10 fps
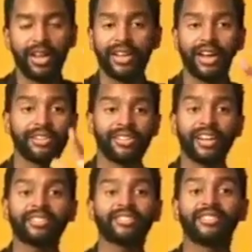And now
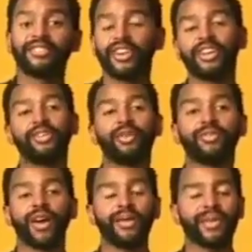Delta's the shady
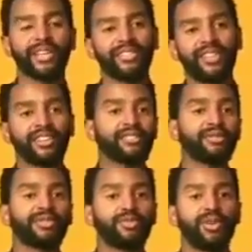one, right? Because Delta
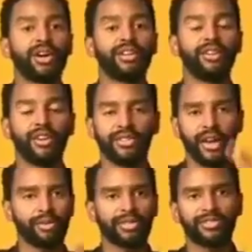was the one
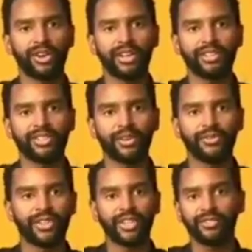that was trying to sell
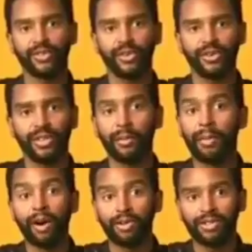tickets for the
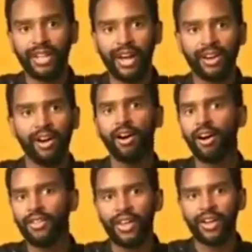most out of
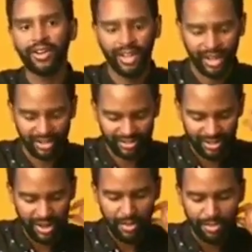all the airlines,
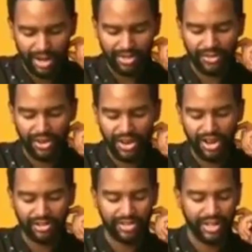but they're
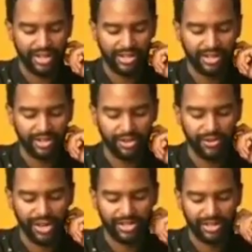now saying that these are
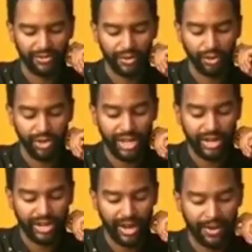flights up for
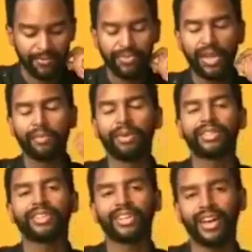$399.
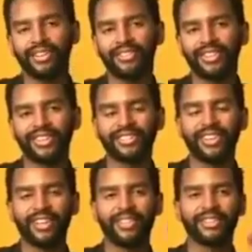But the catch
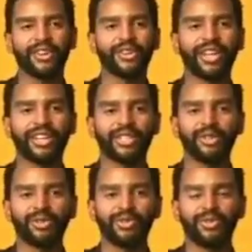is that they're letting
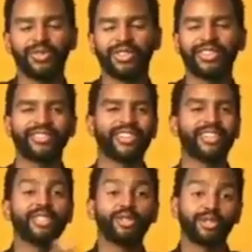you, this
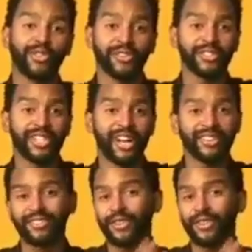includes first class.